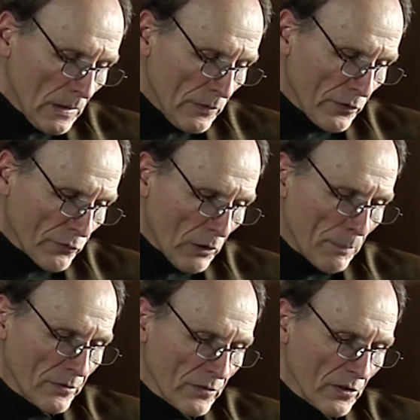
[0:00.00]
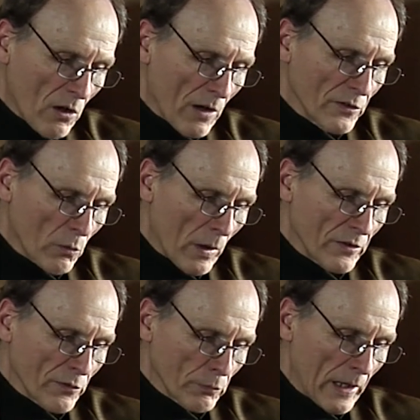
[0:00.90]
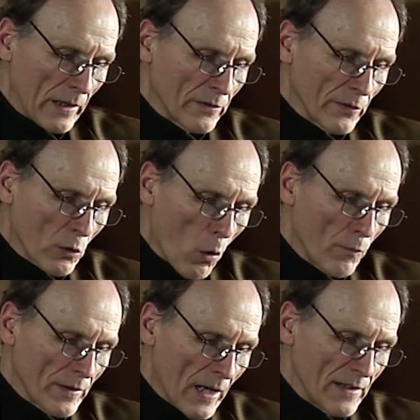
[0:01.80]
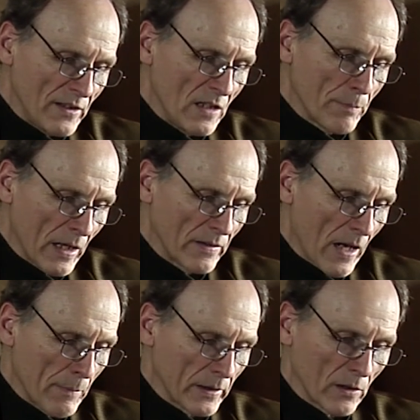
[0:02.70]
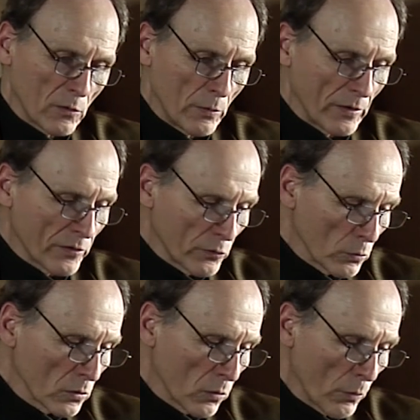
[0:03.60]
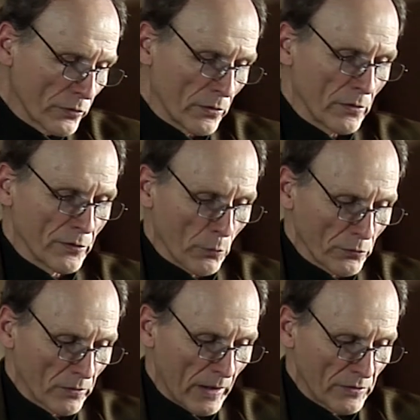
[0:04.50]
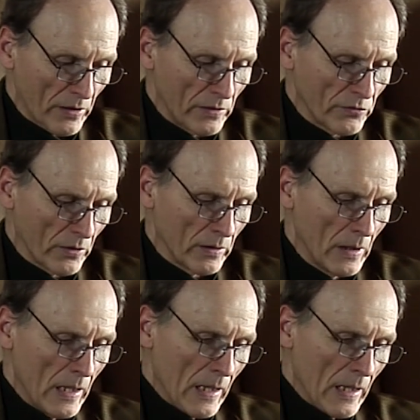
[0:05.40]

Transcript: disruptions and consequences relating to the COVID-19 pandemic, including school closures, social isolation,